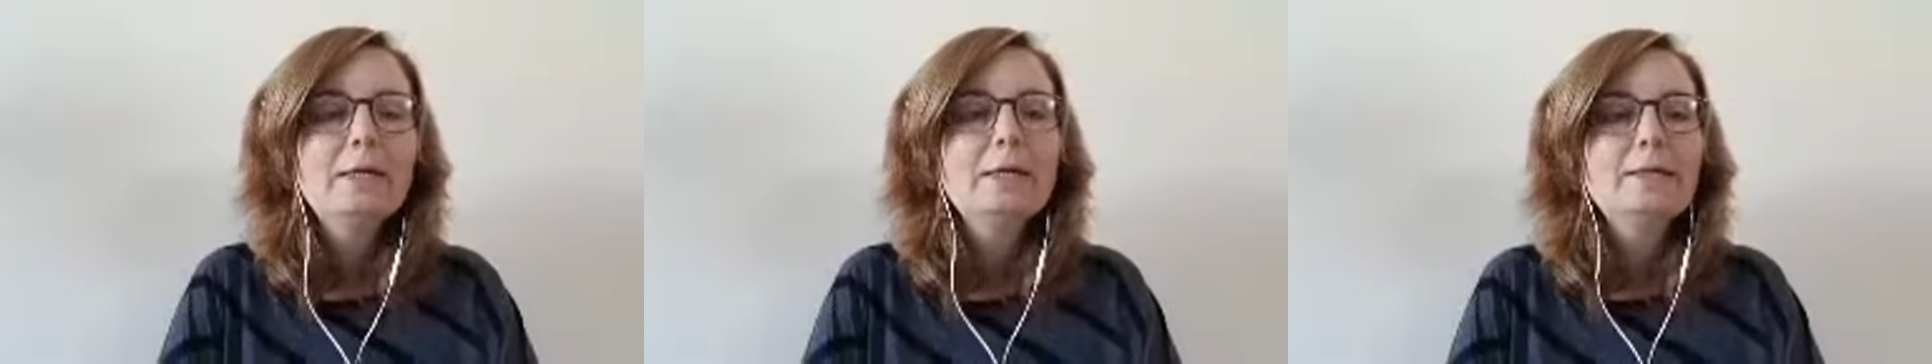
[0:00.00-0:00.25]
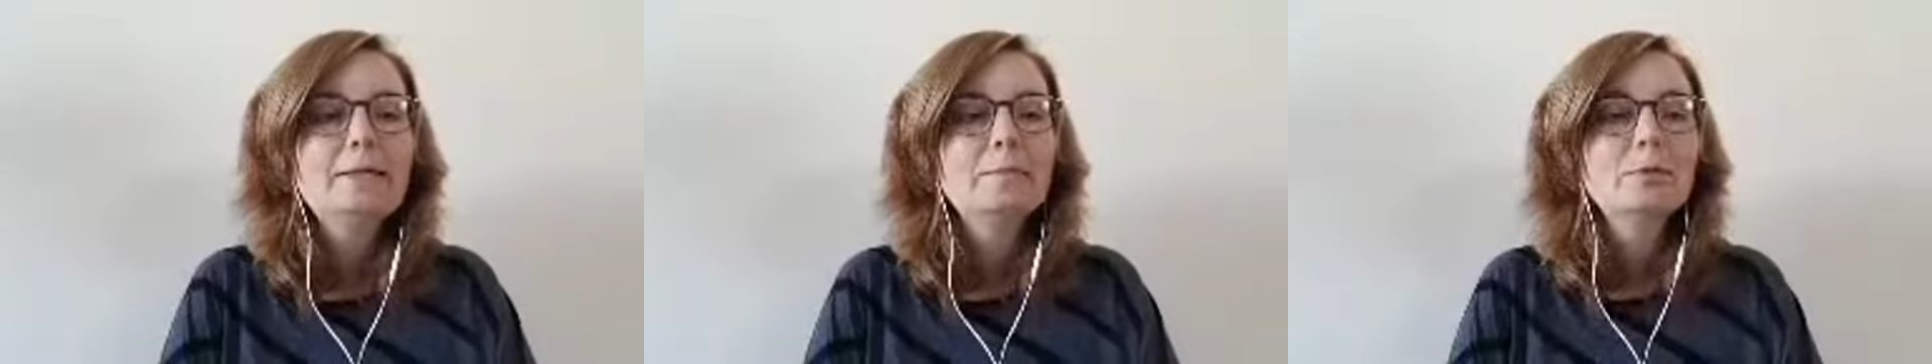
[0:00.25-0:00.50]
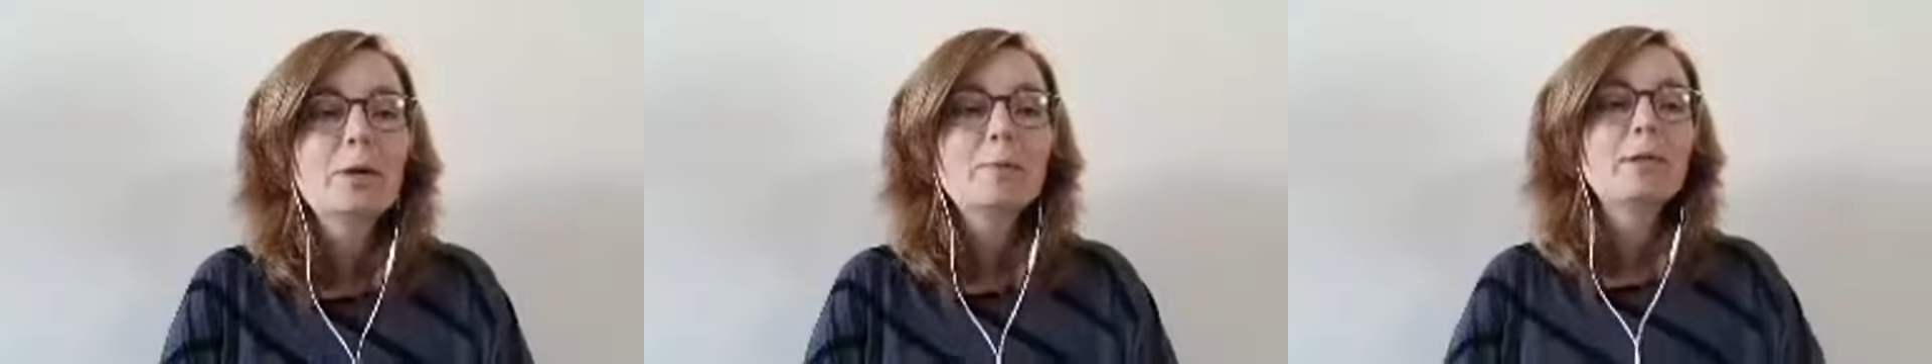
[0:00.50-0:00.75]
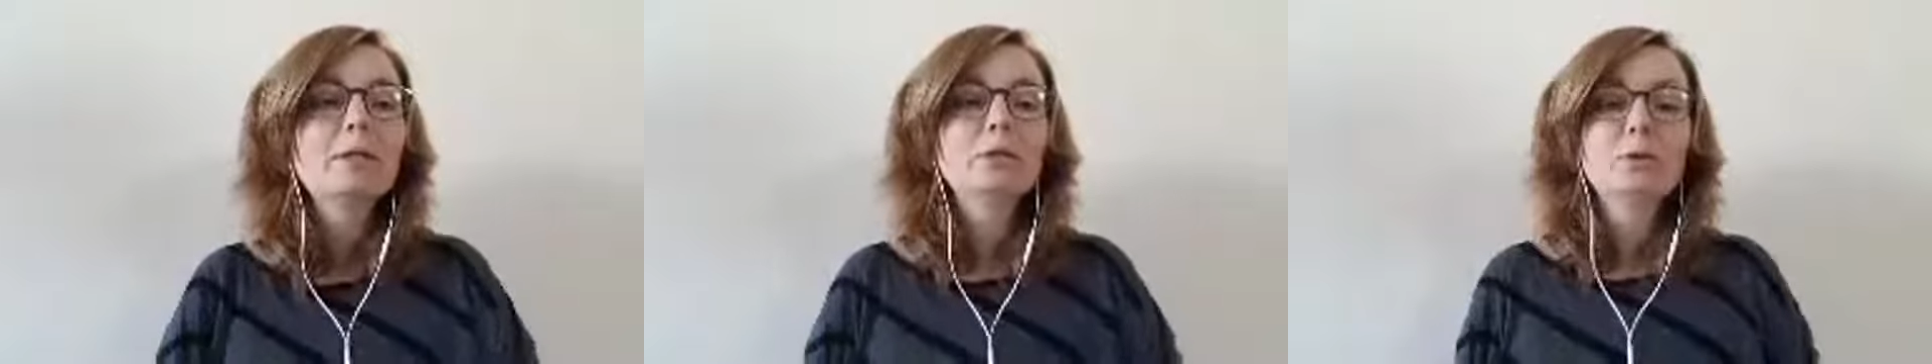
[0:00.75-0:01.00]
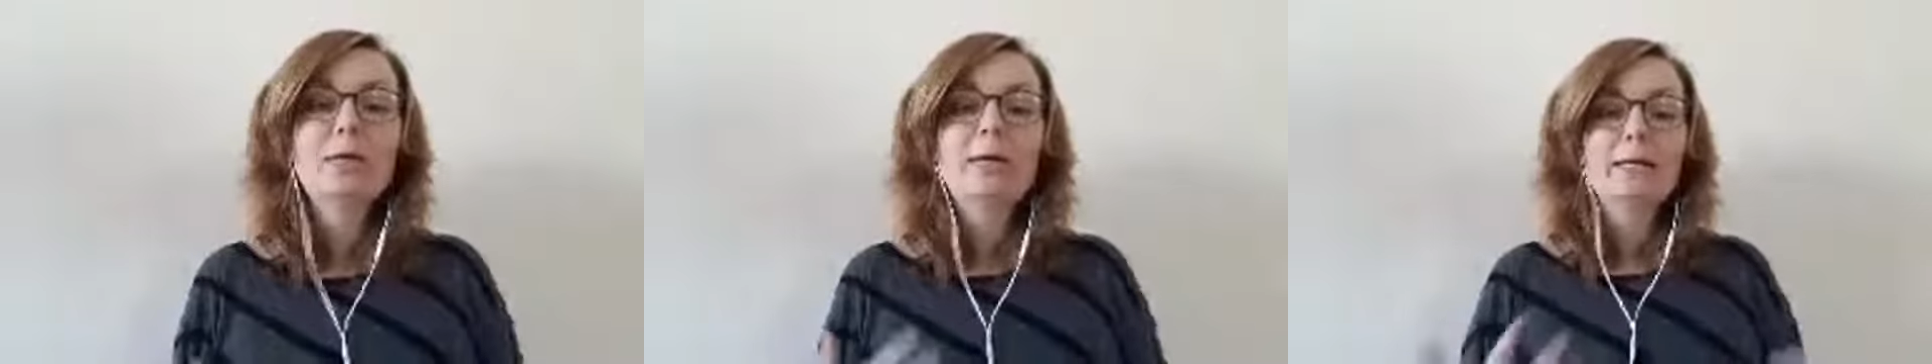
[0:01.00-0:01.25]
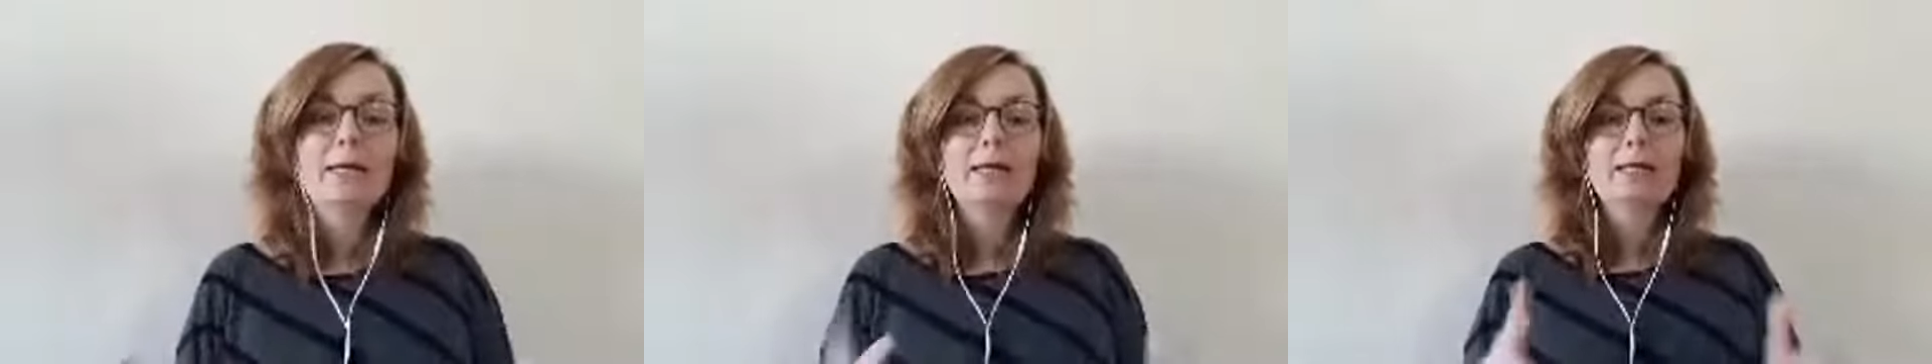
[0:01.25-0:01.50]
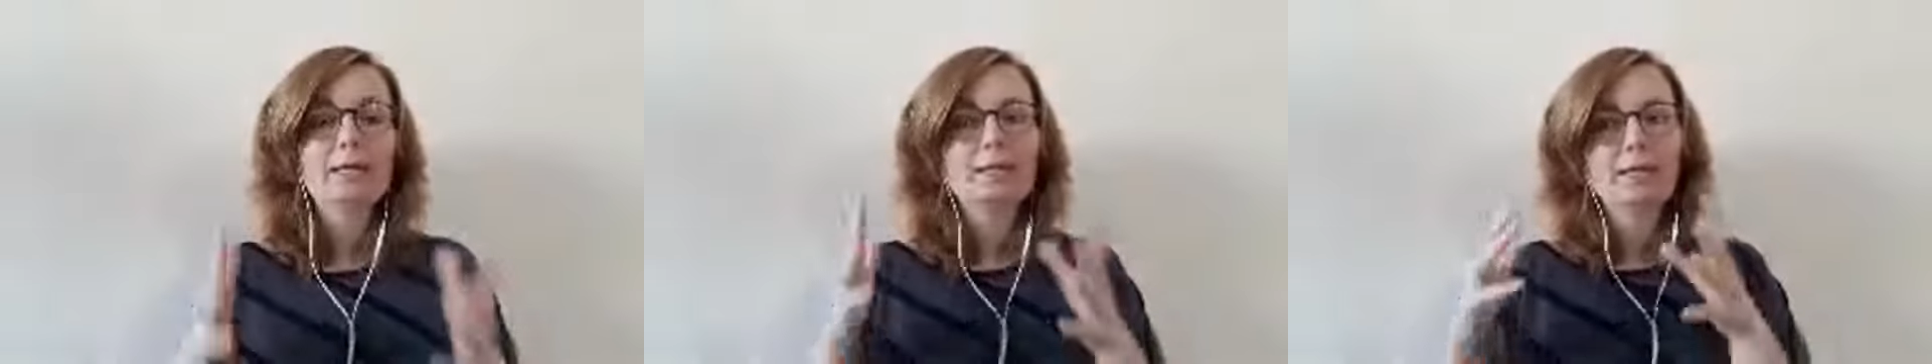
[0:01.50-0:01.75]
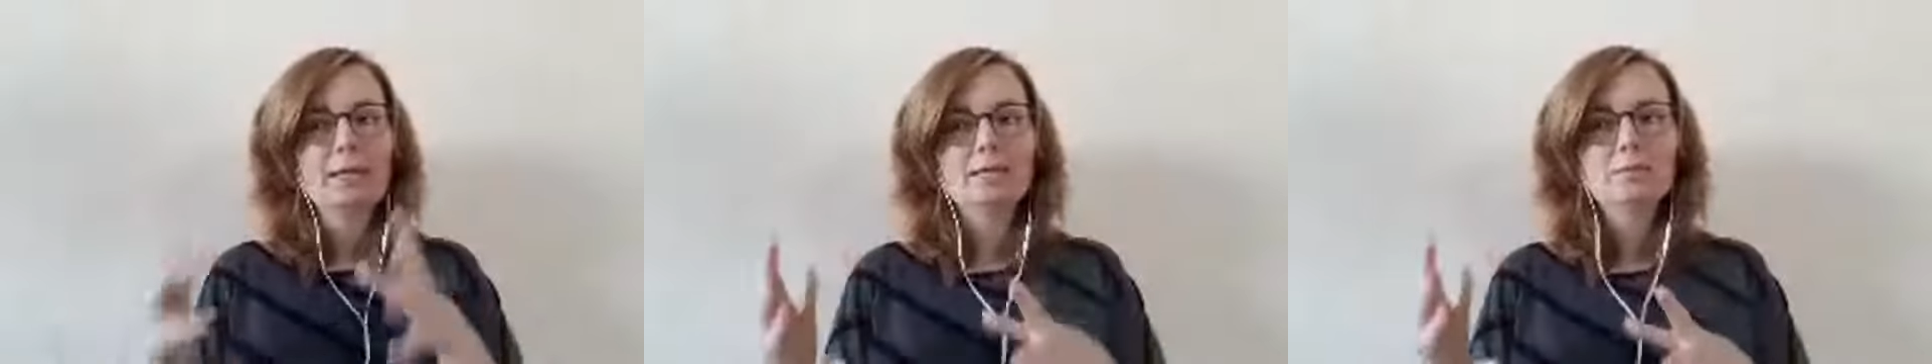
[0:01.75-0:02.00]
Um, so I'm going to do that again. Like
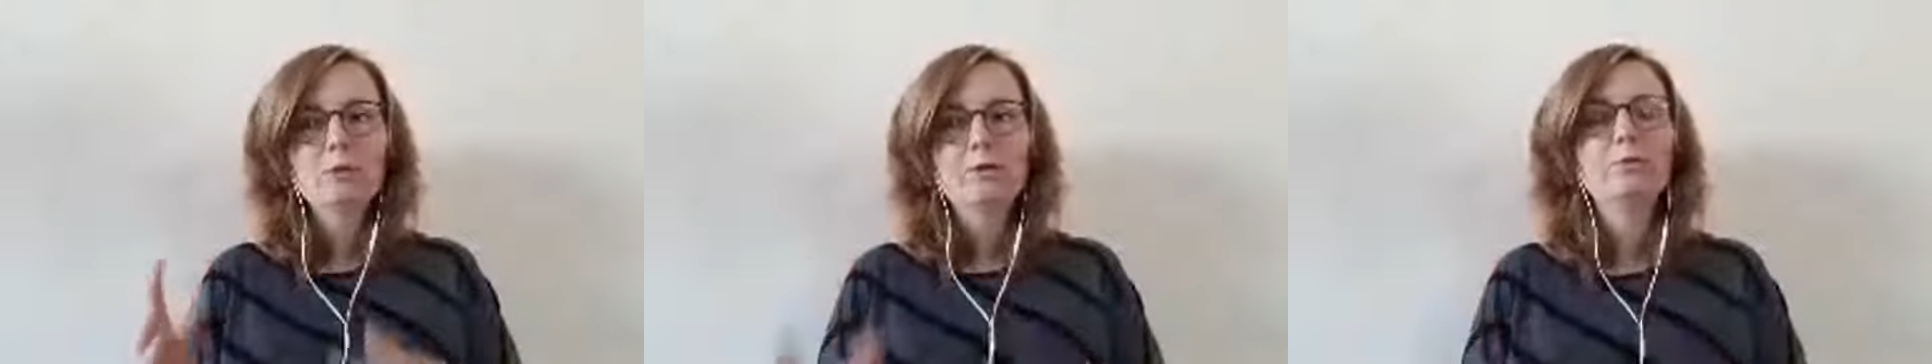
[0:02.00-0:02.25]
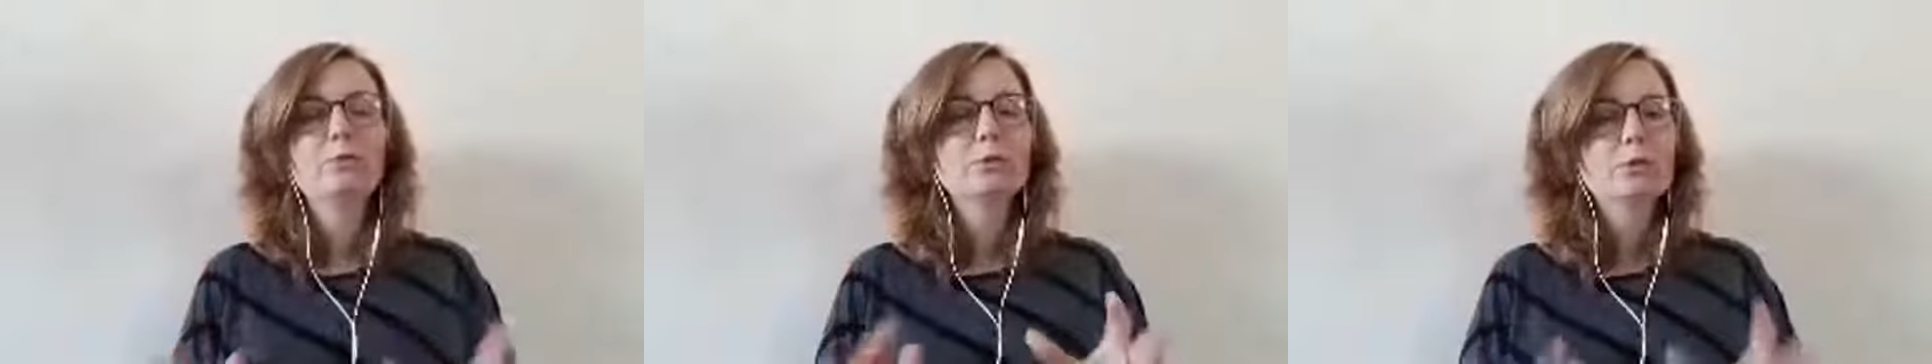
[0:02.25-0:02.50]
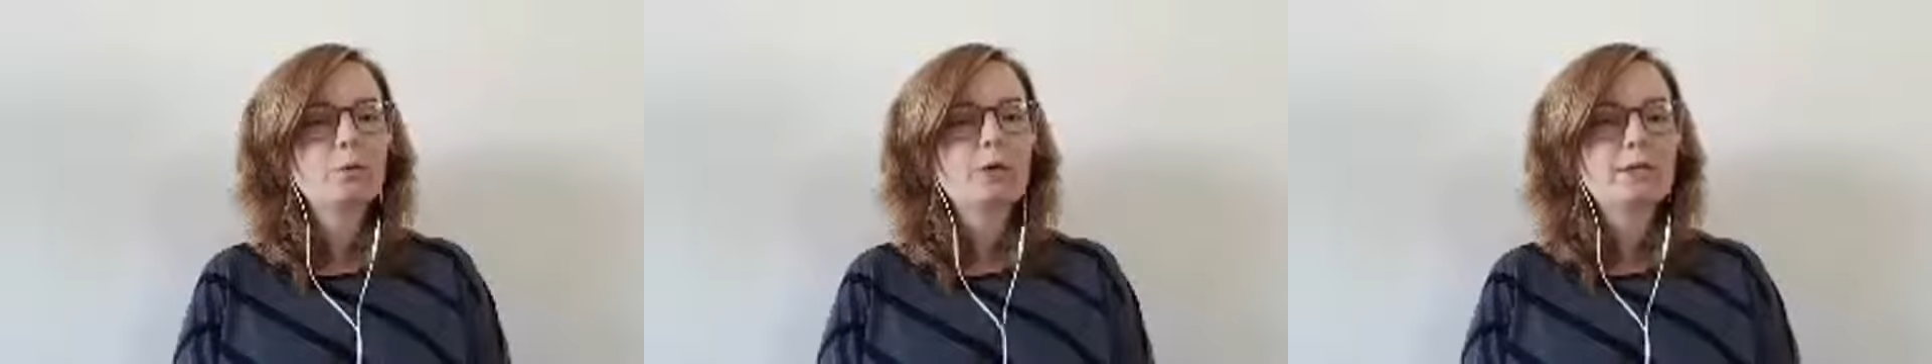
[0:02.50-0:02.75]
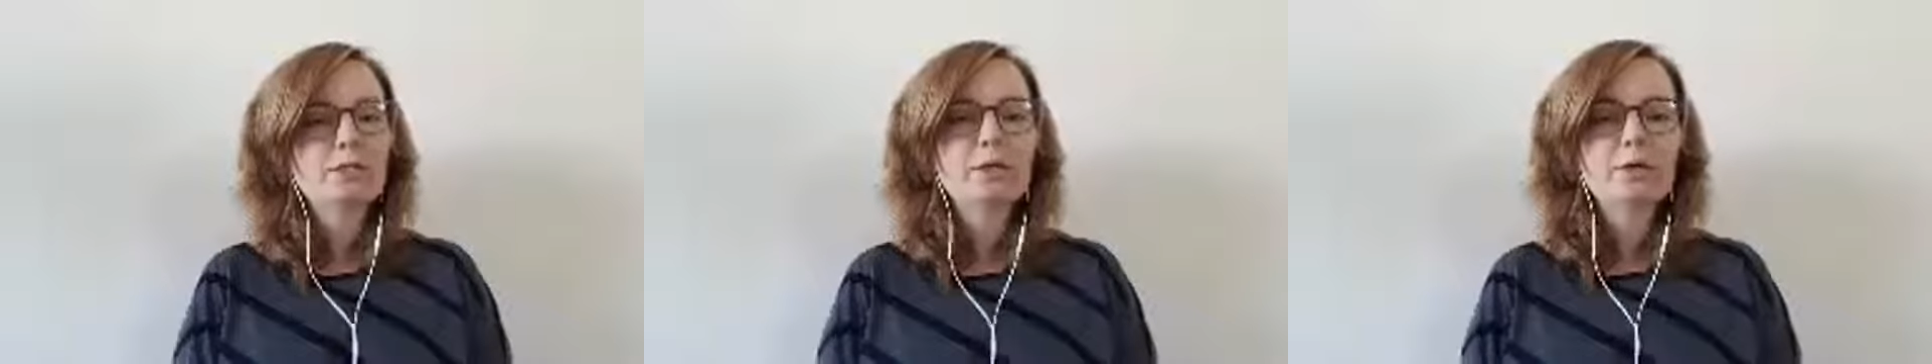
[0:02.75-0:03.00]
last month was crazy,